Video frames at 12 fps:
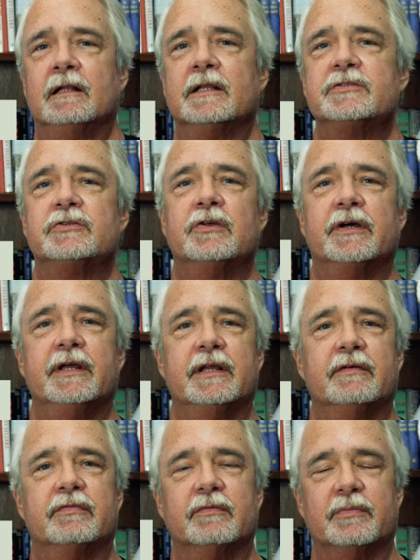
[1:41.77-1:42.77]
Let's look at
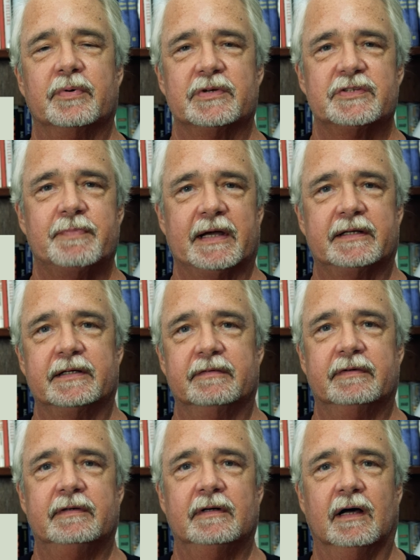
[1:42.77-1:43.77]
it from a
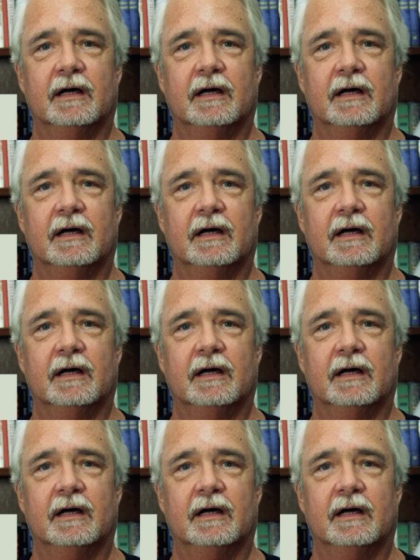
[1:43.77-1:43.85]
perspective